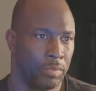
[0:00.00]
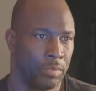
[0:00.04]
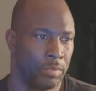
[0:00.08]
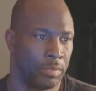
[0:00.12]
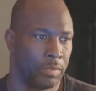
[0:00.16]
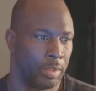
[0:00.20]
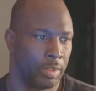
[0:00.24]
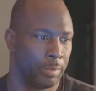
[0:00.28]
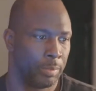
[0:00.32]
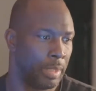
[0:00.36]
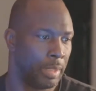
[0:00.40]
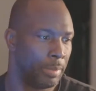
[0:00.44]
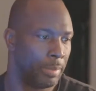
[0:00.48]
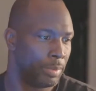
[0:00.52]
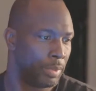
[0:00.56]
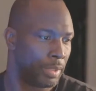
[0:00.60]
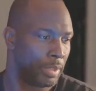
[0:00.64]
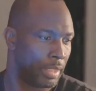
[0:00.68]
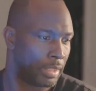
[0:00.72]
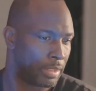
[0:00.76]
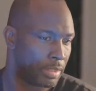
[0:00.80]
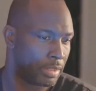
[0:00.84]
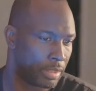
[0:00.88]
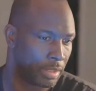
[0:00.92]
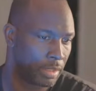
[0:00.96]
The people
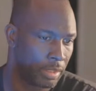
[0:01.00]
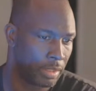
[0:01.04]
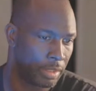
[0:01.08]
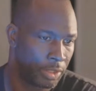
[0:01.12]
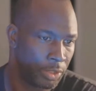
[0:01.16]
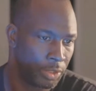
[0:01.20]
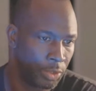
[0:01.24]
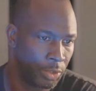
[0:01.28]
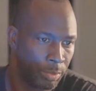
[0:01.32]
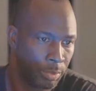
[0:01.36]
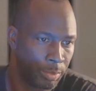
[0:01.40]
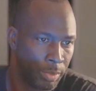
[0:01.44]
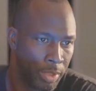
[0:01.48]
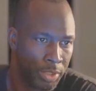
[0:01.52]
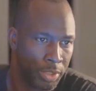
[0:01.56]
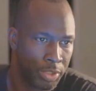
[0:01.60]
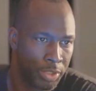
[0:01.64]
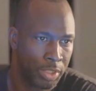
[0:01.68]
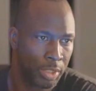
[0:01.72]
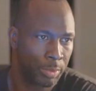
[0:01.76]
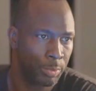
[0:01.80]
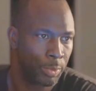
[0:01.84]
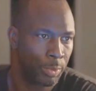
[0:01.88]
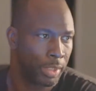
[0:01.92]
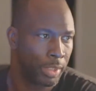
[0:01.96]
that's uh, doing
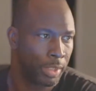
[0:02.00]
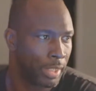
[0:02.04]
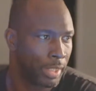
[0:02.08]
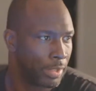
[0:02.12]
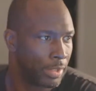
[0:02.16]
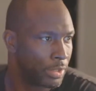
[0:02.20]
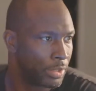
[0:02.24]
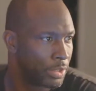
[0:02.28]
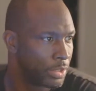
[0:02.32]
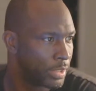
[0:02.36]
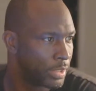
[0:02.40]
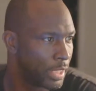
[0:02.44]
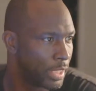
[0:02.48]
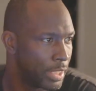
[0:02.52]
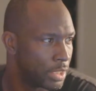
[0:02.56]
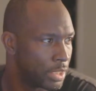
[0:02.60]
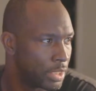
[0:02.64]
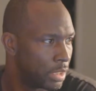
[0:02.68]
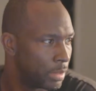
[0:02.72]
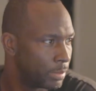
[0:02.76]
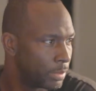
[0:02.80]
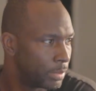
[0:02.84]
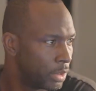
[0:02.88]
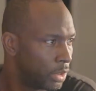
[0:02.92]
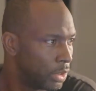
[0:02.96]
Mothership right now, they're snatching
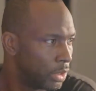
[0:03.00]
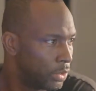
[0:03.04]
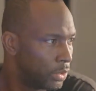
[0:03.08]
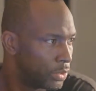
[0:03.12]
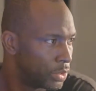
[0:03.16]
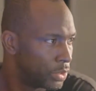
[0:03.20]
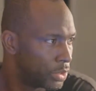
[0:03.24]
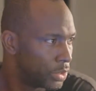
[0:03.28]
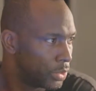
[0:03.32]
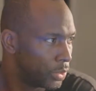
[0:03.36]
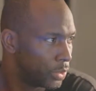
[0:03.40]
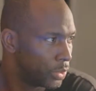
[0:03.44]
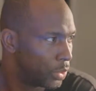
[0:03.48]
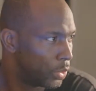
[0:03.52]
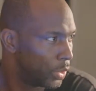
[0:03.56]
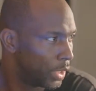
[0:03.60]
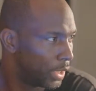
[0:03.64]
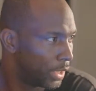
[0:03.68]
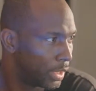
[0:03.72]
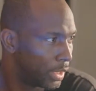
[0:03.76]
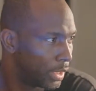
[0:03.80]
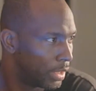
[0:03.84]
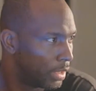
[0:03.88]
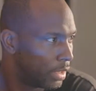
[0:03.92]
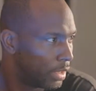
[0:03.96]
up the load so
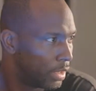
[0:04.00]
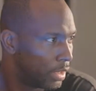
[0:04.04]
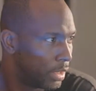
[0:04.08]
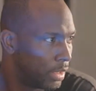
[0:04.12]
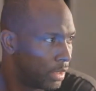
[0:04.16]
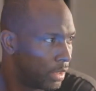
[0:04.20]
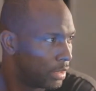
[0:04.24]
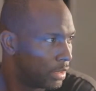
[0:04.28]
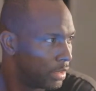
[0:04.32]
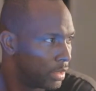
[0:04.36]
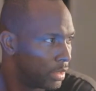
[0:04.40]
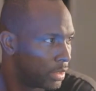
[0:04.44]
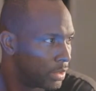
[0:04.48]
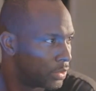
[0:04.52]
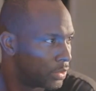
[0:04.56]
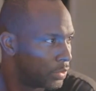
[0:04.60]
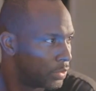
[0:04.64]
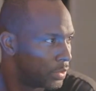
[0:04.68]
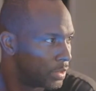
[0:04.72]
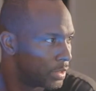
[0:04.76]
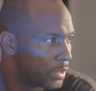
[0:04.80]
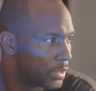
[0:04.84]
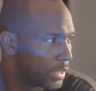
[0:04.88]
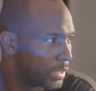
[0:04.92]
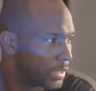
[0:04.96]
quick. As soon
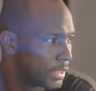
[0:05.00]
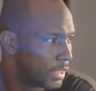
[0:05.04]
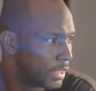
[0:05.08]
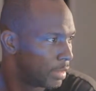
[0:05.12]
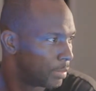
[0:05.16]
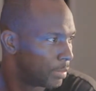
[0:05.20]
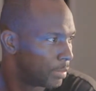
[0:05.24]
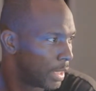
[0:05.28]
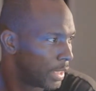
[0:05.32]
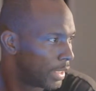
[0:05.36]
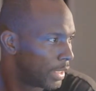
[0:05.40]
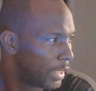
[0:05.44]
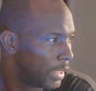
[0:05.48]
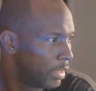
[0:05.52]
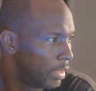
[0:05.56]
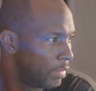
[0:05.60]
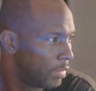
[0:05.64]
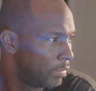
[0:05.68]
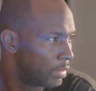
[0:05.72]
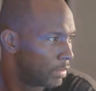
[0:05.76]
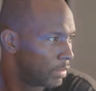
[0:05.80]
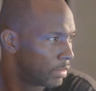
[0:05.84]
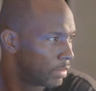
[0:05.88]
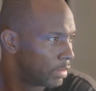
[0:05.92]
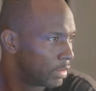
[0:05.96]
as I see them, I can't
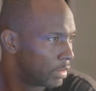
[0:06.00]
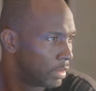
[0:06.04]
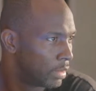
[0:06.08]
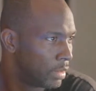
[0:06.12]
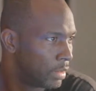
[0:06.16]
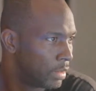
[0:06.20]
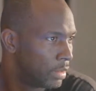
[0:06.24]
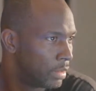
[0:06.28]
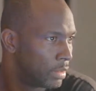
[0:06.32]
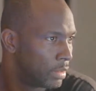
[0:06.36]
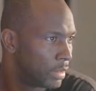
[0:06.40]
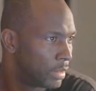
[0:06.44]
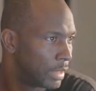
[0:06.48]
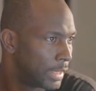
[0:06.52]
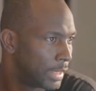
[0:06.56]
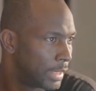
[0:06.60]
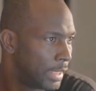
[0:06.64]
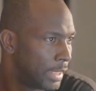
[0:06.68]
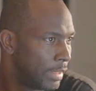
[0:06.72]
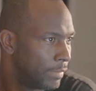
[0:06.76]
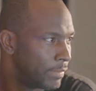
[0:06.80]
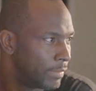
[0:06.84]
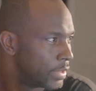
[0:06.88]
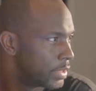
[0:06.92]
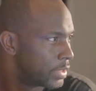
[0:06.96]
even I
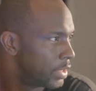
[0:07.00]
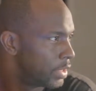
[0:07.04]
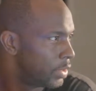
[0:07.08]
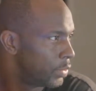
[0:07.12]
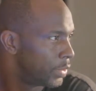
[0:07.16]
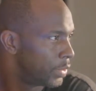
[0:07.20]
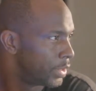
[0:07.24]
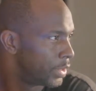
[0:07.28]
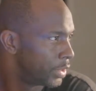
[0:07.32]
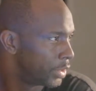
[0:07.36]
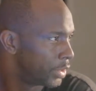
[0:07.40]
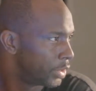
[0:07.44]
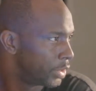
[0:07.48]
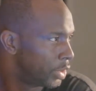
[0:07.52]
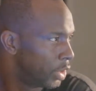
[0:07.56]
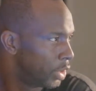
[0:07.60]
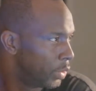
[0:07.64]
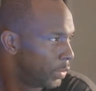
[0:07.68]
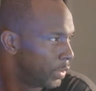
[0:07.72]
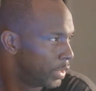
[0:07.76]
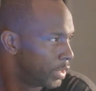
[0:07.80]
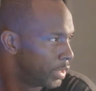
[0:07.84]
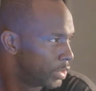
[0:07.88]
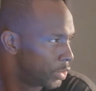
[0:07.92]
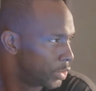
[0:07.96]
can't even see where they're
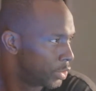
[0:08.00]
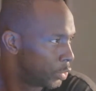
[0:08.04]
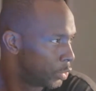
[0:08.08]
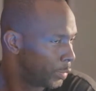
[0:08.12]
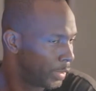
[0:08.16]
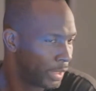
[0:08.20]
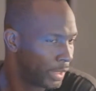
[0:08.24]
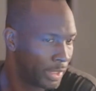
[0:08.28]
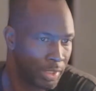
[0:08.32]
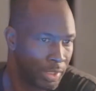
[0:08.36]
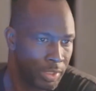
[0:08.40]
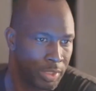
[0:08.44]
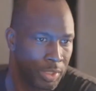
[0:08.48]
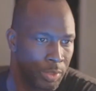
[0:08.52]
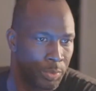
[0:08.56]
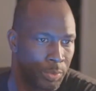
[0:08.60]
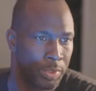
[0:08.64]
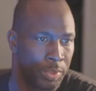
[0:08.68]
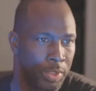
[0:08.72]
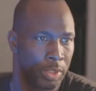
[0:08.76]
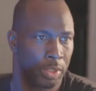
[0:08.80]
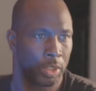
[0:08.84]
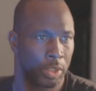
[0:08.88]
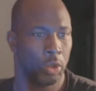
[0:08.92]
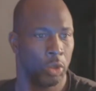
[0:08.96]
going. Zoom in to see where
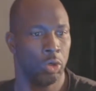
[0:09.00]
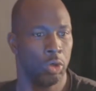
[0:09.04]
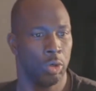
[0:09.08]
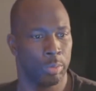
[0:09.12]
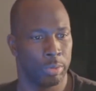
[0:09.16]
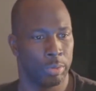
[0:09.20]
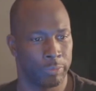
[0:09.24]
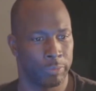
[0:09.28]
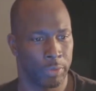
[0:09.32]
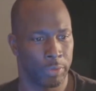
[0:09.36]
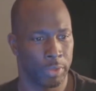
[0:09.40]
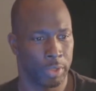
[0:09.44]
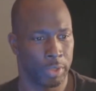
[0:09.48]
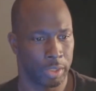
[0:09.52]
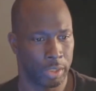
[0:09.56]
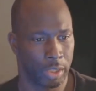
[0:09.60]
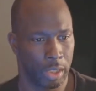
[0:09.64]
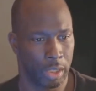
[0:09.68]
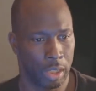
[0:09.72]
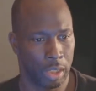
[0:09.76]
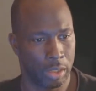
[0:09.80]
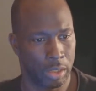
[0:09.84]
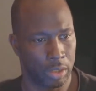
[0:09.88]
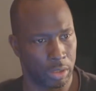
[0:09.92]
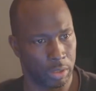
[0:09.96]
they're going before they're
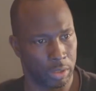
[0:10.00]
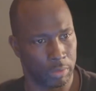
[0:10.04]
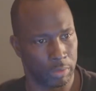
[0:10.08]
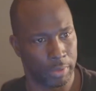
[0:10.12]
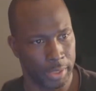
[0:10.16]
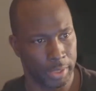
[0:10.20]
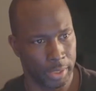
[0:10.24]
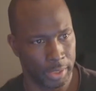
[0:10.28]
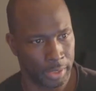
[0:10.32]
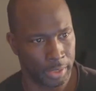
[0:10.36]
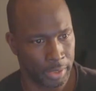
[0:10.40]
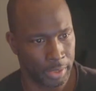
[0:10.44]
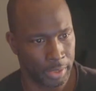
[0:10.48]
gone already.